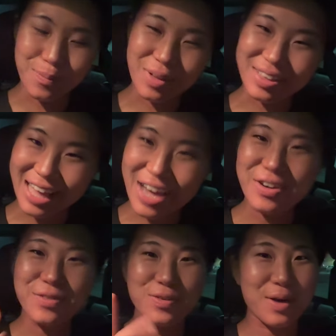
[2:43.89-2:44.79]
below
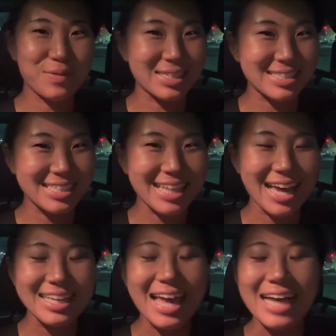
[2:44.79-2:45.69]
if you have not seen
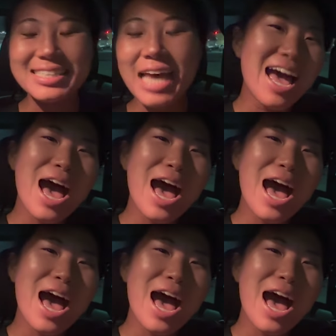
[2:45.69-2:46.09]
that yet.